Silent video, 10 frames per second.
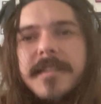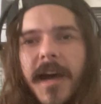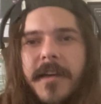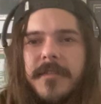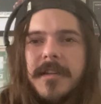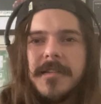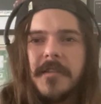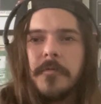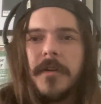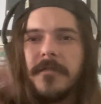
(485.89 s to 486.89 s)
dive into
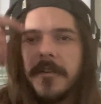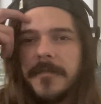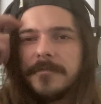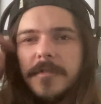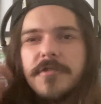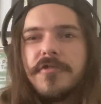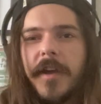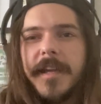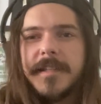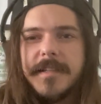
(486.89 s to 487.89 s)
the reverb. Just
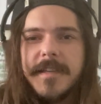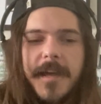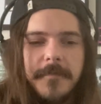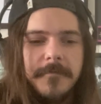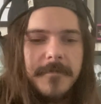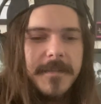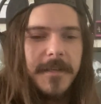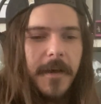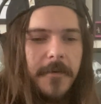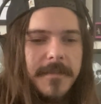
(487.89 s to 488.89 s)
crank it to 10,
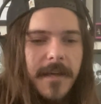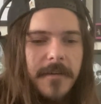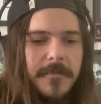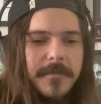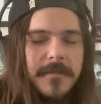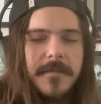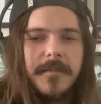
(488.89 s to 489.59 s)
see how it sounds.